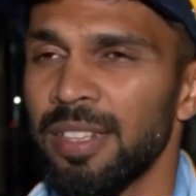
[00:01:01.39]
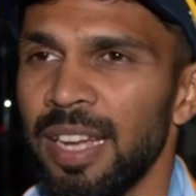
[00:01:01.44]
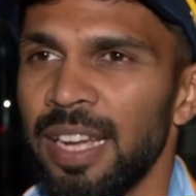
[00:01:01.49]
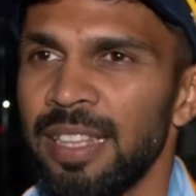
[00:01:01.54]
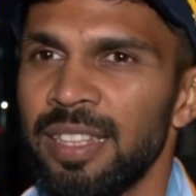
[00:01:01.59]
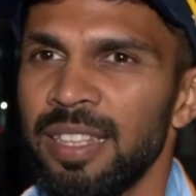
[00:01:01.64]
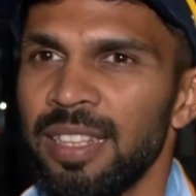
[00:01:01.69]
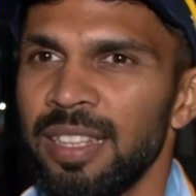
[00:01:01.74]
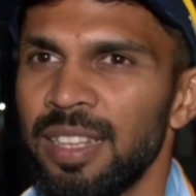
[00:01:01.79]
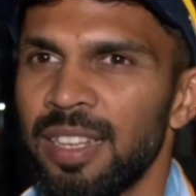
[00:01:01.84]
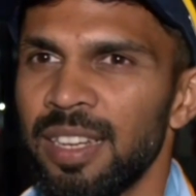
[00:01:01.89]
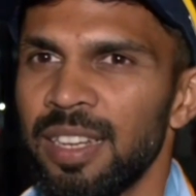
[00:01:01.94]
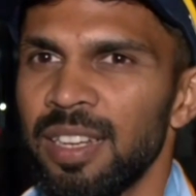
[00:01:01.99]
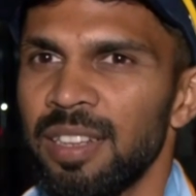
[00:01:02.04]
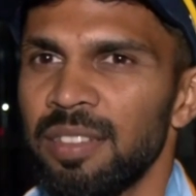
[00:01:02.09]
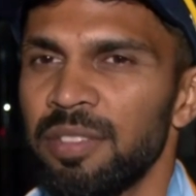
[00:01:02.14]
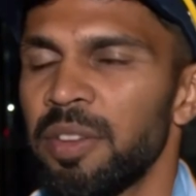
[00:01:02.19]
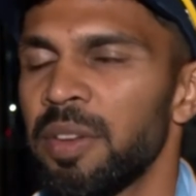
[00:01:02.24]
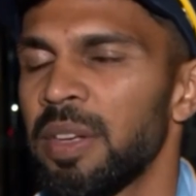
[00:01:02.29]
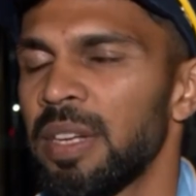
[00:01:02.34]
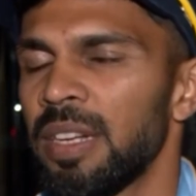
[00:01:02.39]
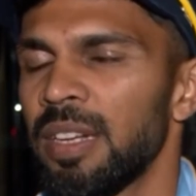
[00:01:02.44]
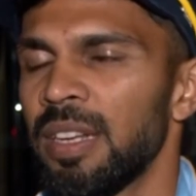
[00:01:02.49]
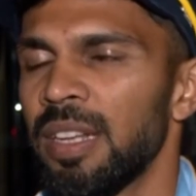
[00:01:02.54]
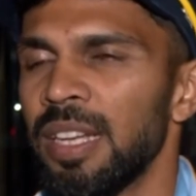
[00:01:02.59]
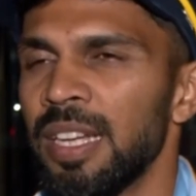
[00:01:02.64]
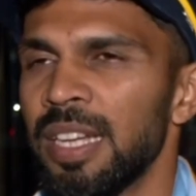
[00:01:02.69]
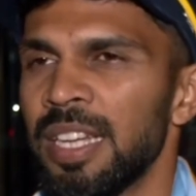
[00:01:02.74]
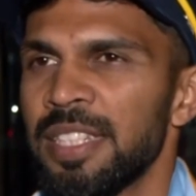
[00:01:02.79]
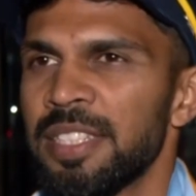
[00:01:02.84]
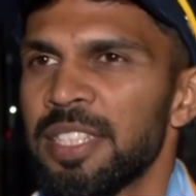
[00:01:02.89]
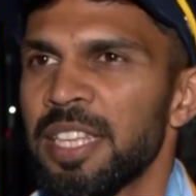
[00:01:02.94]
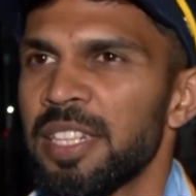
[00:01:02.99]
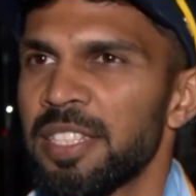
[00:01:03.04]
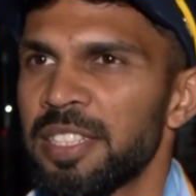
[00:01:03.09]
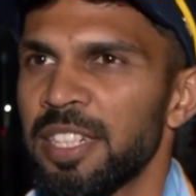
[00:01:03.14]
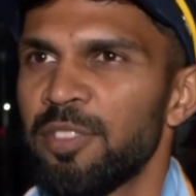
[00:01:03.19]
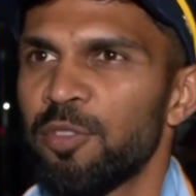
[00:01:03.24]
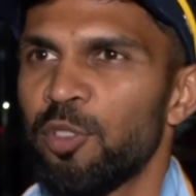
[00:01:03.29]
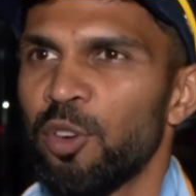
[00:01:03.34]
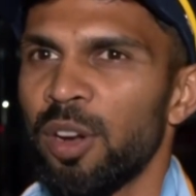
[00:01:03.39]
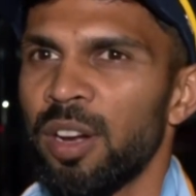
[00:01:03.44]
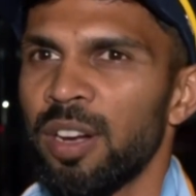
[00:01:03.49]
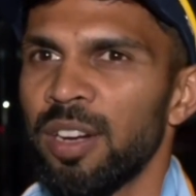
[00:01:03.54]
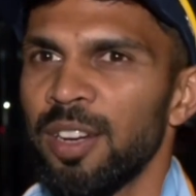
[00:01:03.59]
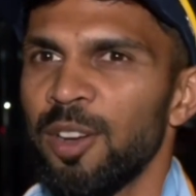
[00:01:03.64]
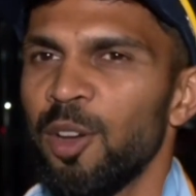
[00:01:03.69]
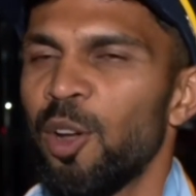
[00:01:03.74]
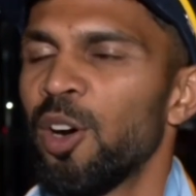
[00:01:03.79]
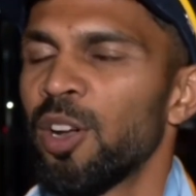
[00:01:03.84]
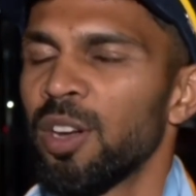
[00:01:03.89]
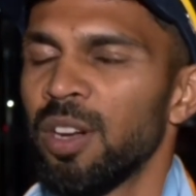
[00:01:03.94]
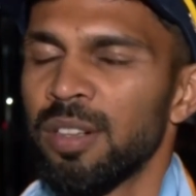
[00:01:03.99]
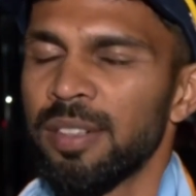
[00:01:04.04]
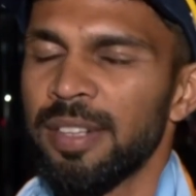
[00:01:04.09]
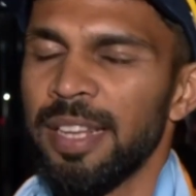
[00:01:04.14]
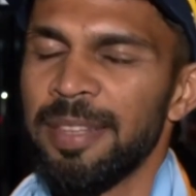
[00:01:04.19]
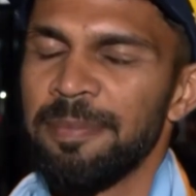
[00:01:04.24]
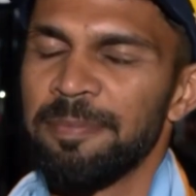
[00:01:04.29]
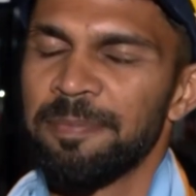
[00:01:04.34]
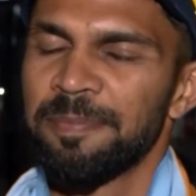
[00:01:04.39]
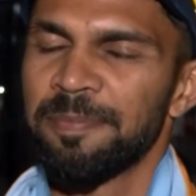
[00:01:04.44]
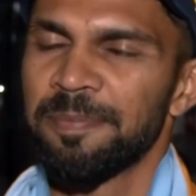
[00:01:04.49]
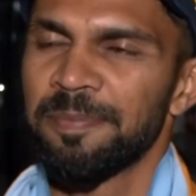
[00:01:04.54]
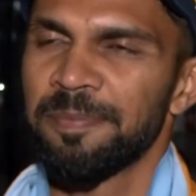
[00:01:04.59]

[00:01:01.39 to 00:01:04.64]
I think we'll cherish it for a long, long time.